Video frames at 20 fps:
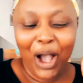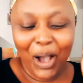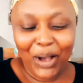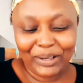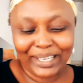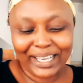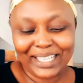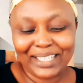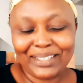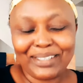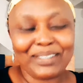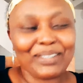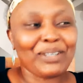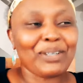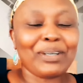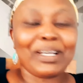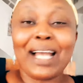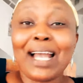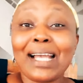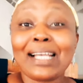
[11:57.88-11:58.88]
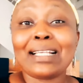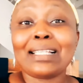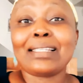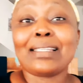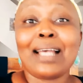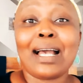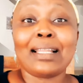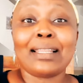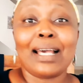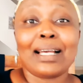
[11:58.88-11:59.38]
Okay, so
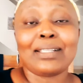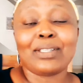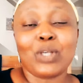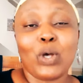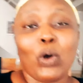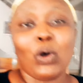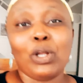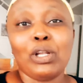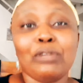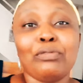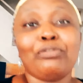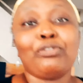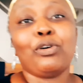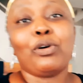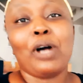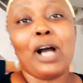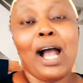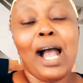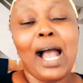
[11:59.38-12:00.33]
guys, that's all for